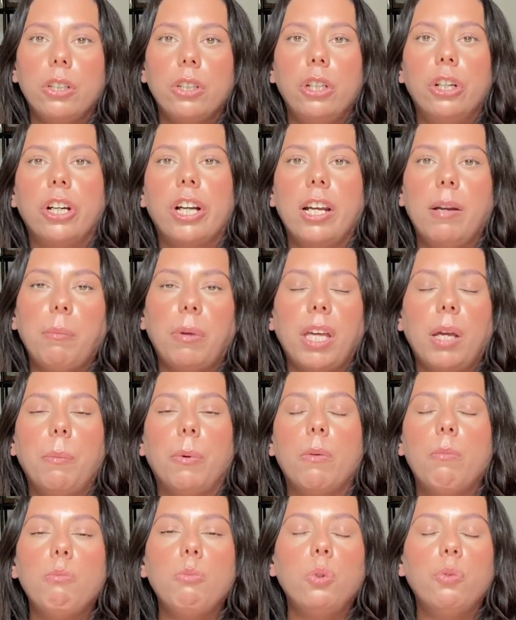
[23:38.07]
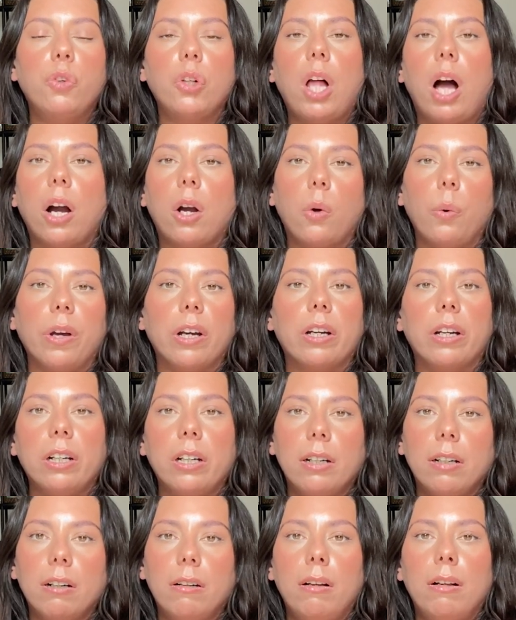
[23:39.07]
you're going to be able to move a lot
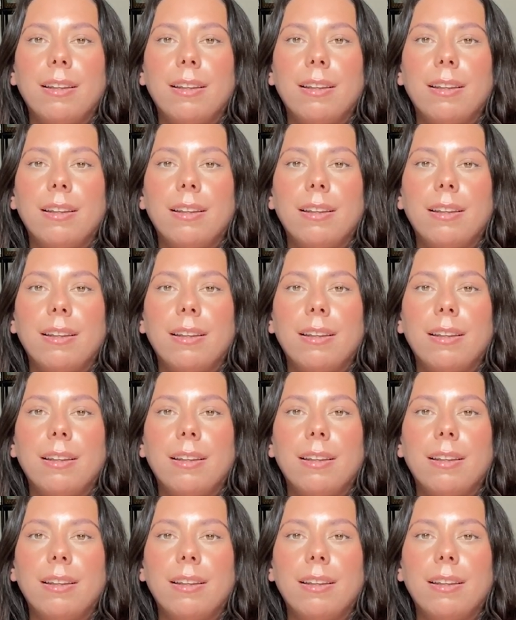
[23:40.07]
quicker,